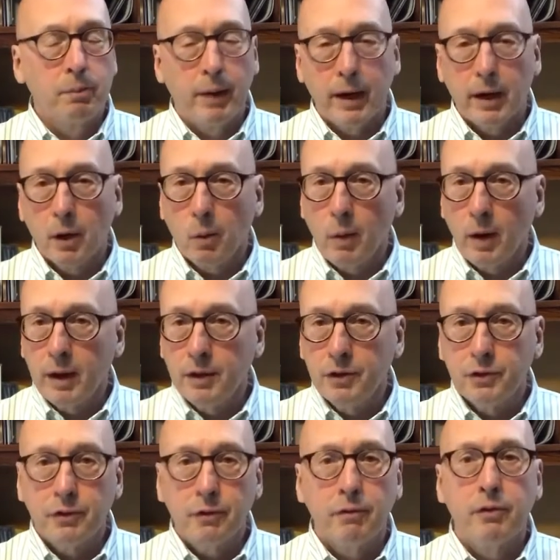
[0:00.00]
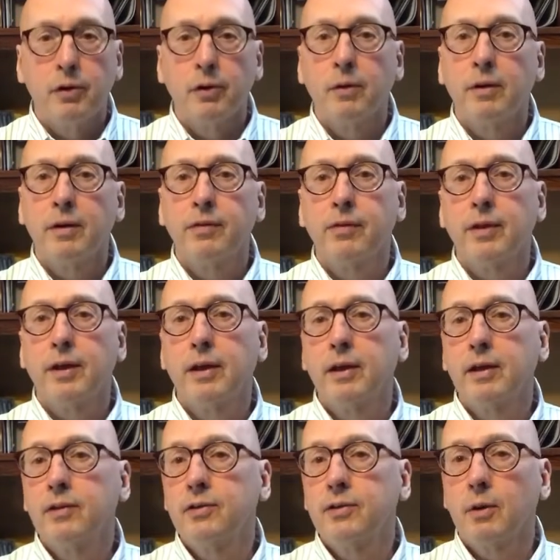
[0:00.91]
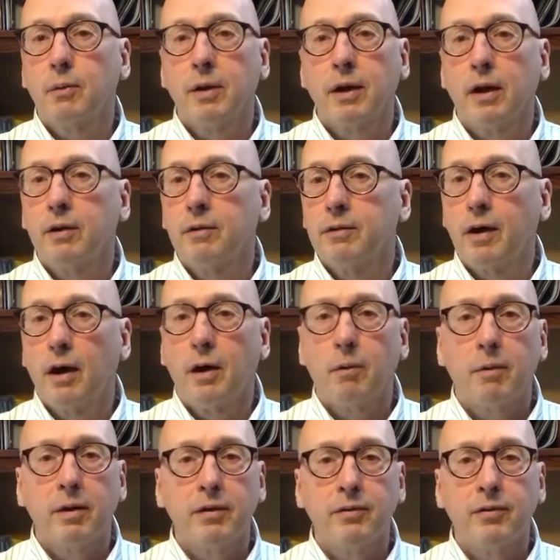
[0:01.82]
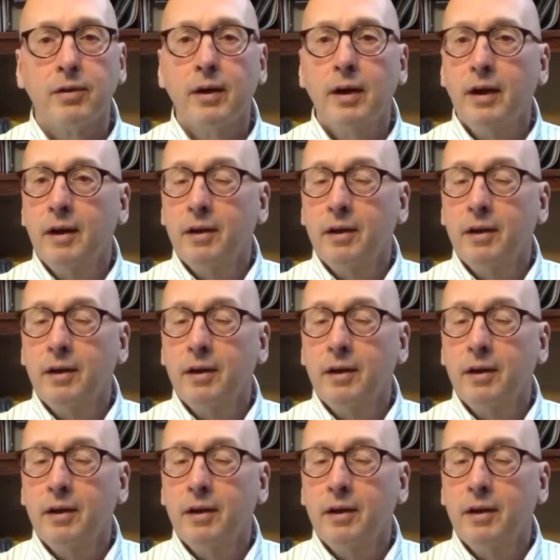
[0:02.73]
better ways of doing things, that we don't always